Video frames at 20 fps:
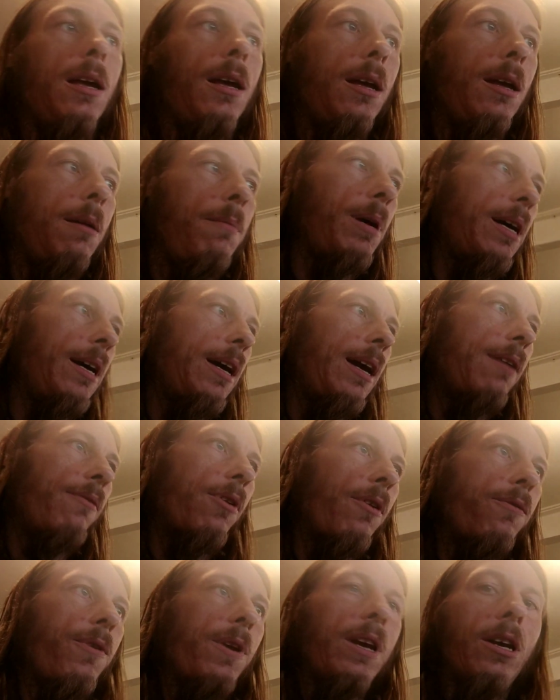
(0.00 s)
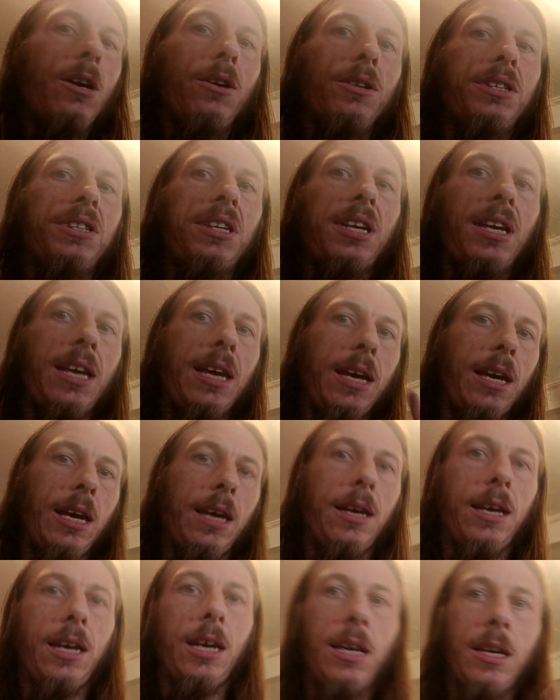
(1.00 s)
But everything else
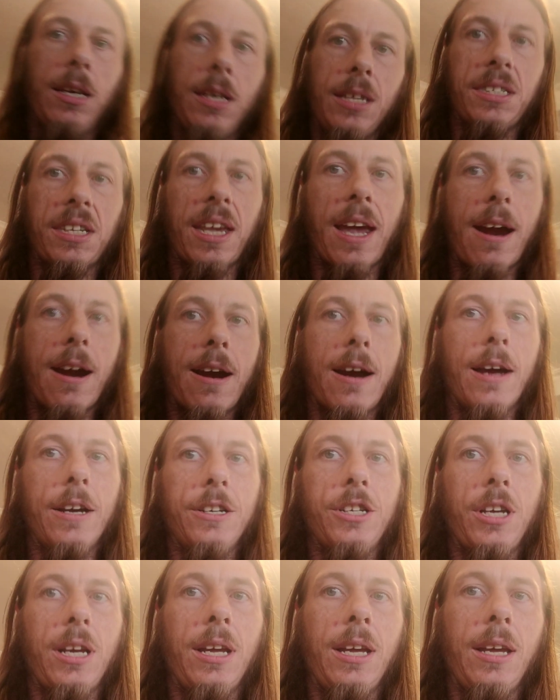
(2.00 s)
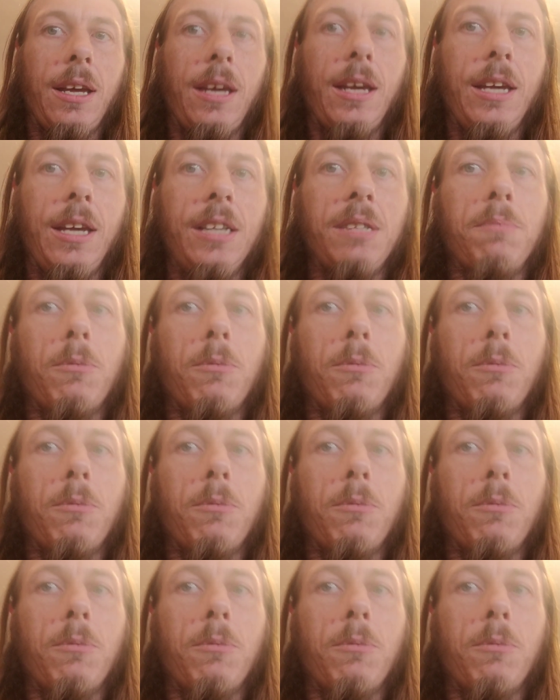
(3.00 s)
in this garage is my